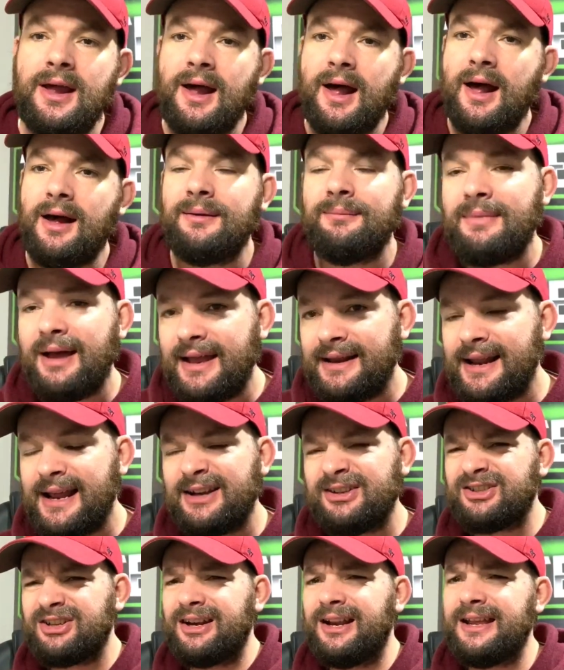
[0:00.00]
And
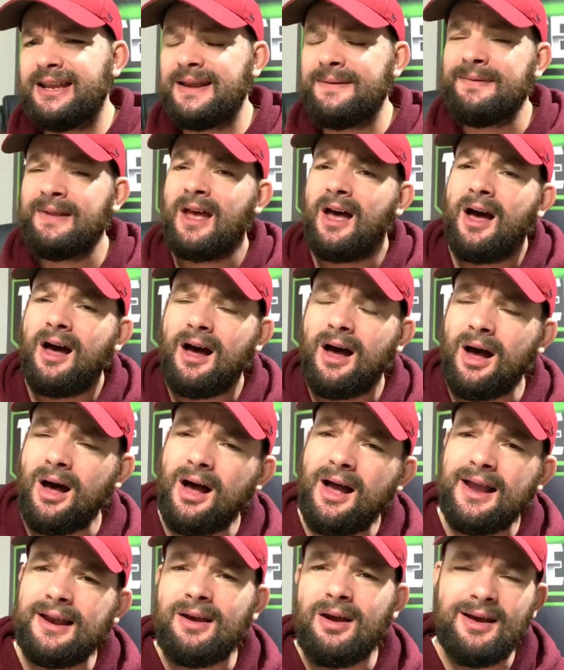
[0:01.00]
actually,
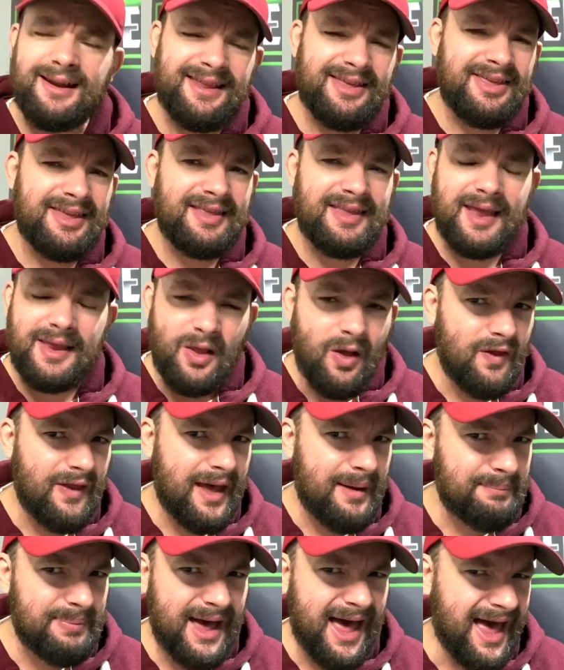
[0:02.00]
I kind of think they're not
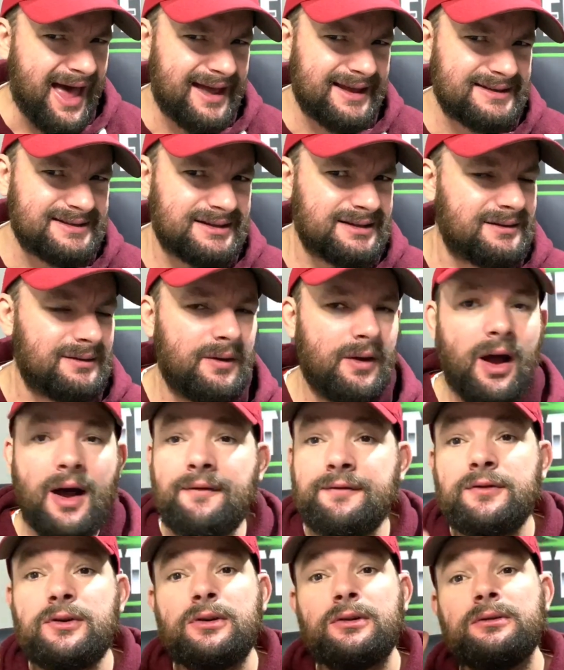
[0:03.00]
that bad.
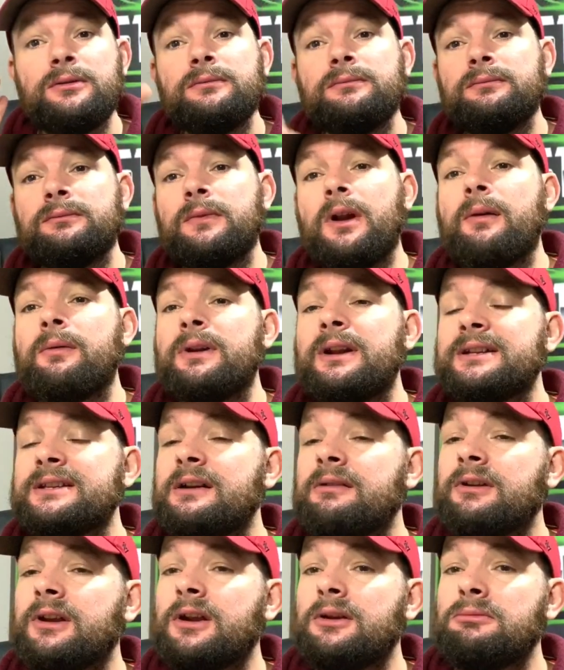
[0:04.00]
I'm going to
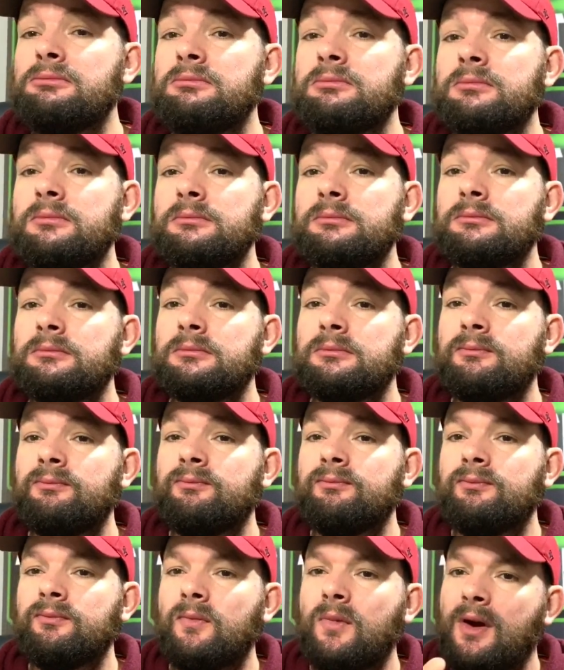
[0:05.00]
tell you.
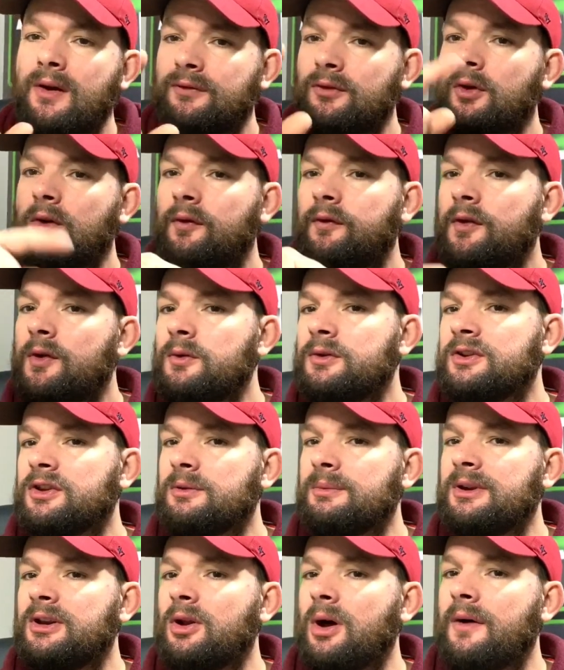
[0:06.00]
I've not fielded
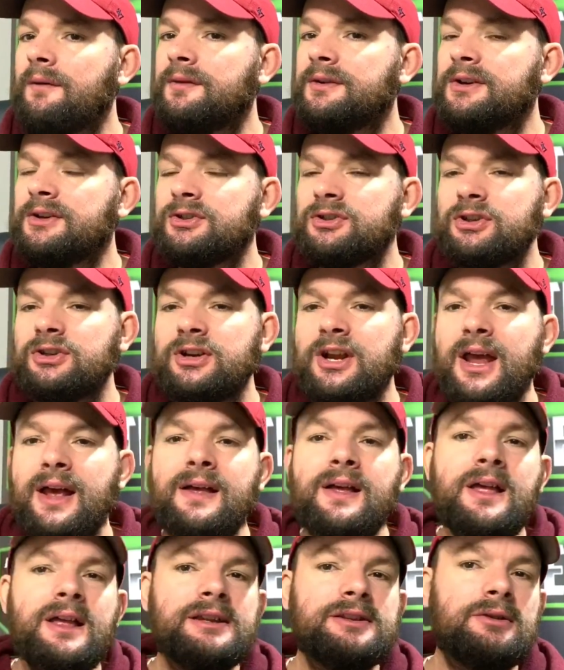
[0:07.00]
them in 9th edition yet,
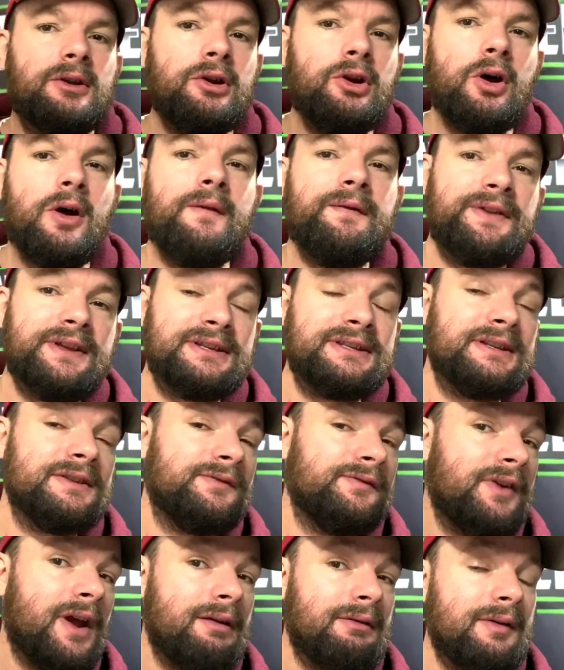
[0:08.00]
so a lot of this
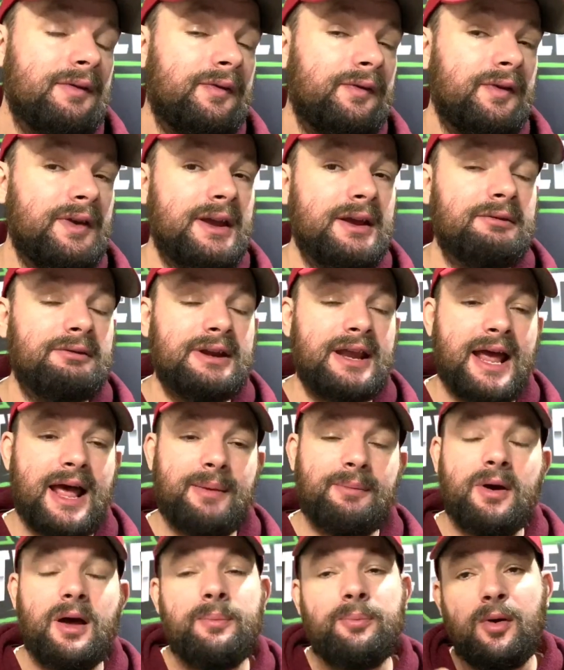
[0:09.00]
is very theory
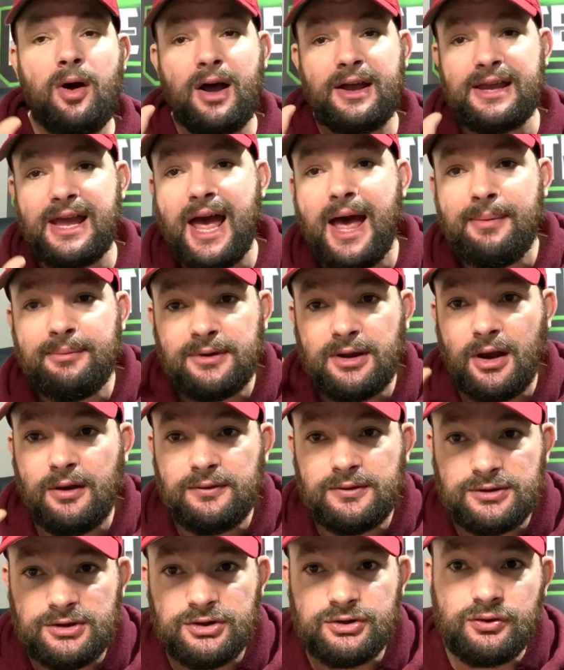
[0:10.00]
hammer, but I am
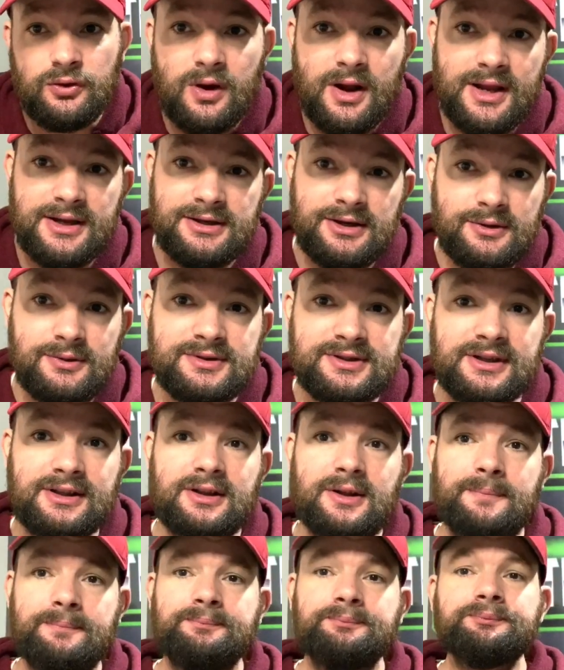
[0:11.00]
going to try using
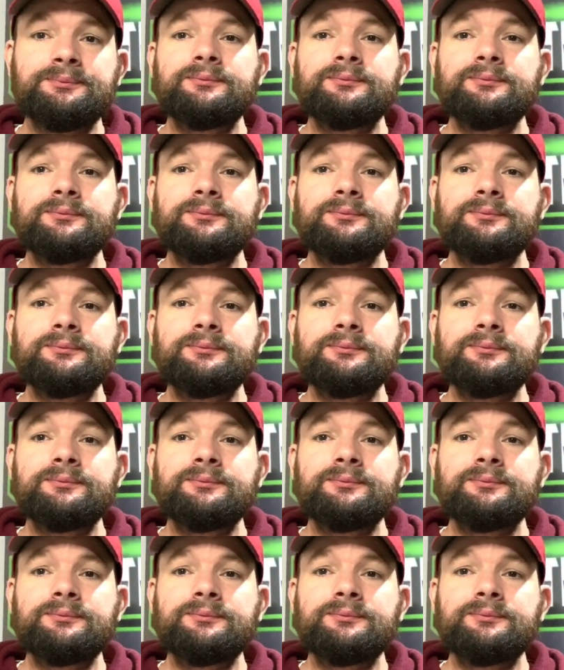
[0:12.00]
them.